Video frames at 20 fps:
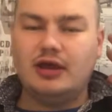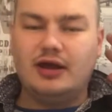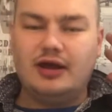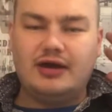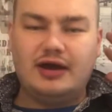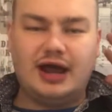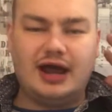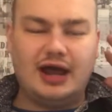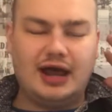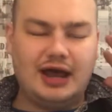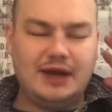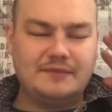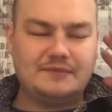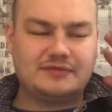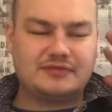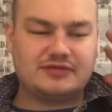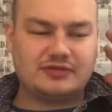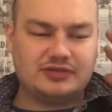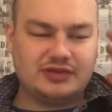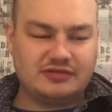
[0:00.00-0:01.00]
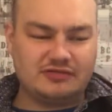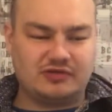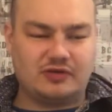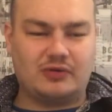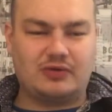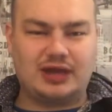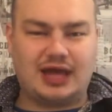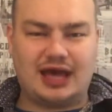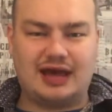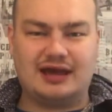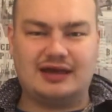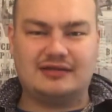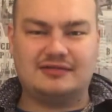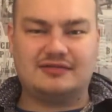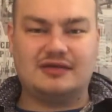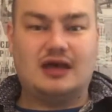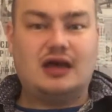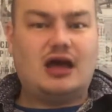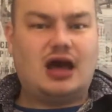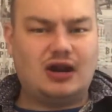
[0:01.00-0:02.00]
so this story has
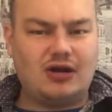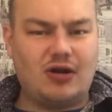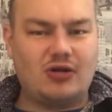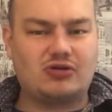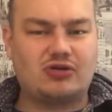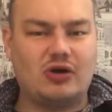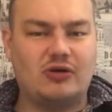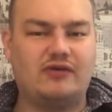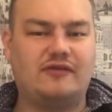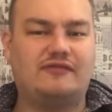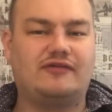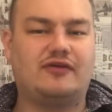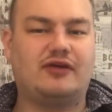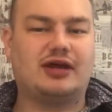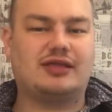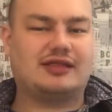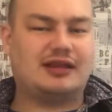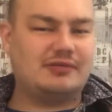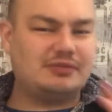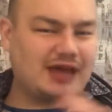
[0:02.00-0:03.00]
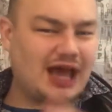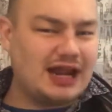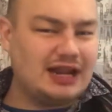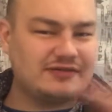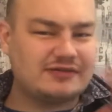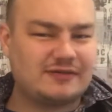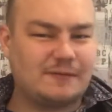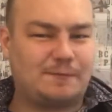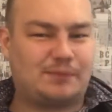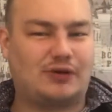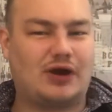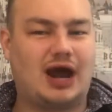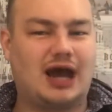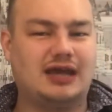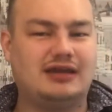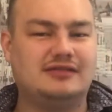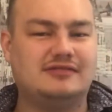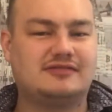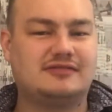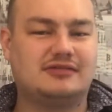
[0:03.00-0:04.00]
a lot going for it, and I'm kind of
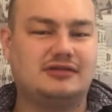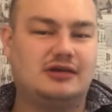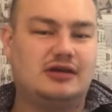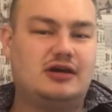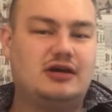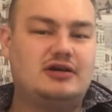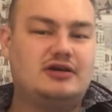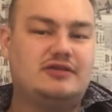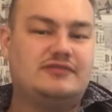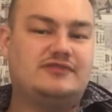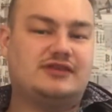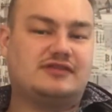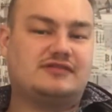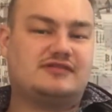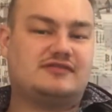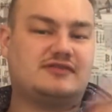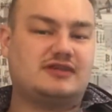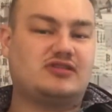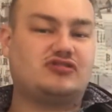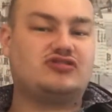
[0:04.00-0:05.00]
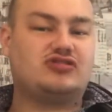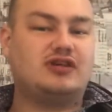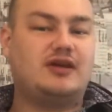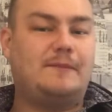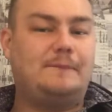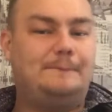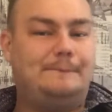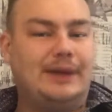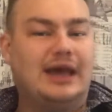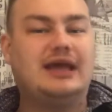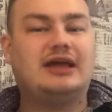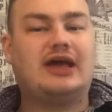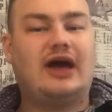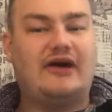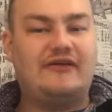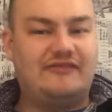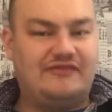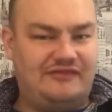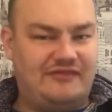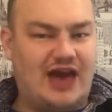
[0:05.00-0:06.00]
surprised that's such a big
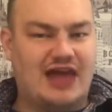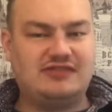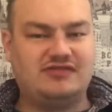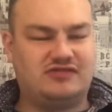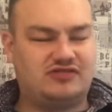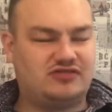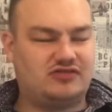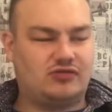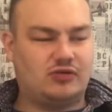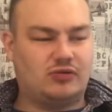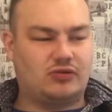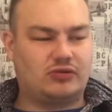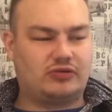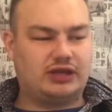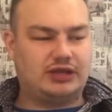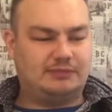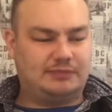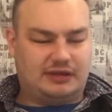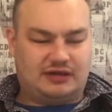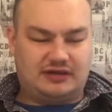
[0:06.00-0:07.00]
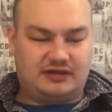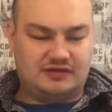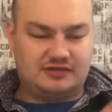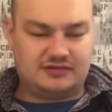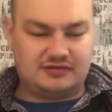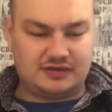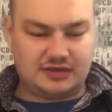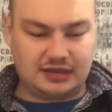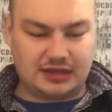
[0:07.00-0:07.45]
event story, because